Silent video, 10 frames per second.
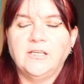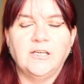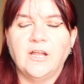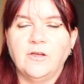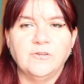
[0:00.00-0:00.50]

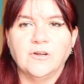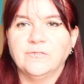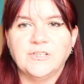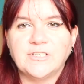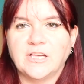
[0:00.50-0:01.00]
You know,
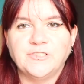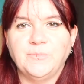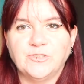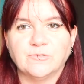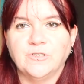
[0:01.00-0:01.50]
none of this has
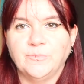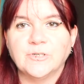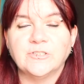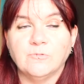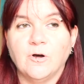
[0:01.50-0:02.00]
to be true,
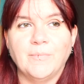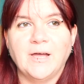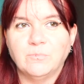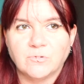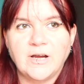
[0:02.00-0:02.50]
but it's what
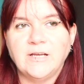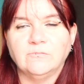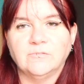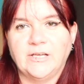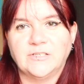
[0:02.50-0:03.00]
my
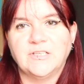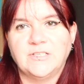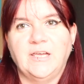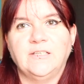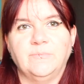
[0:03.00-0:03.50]
brain likes
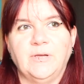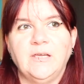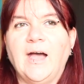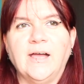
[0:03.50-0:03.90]
to say to me.